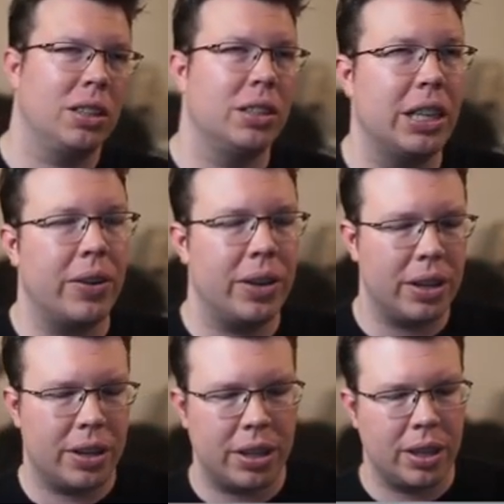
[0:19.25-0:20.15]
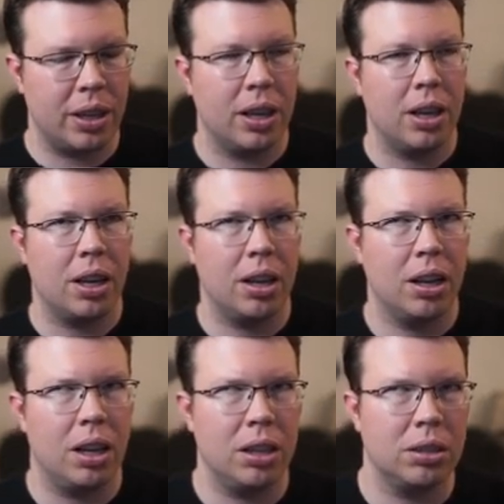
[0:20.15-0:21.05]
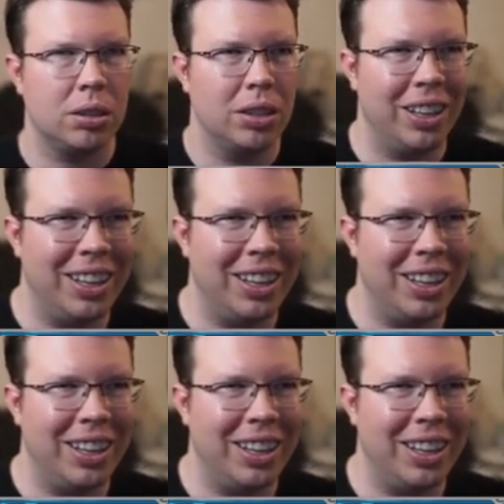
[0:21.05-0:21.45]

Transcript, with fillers: Xaereth alt.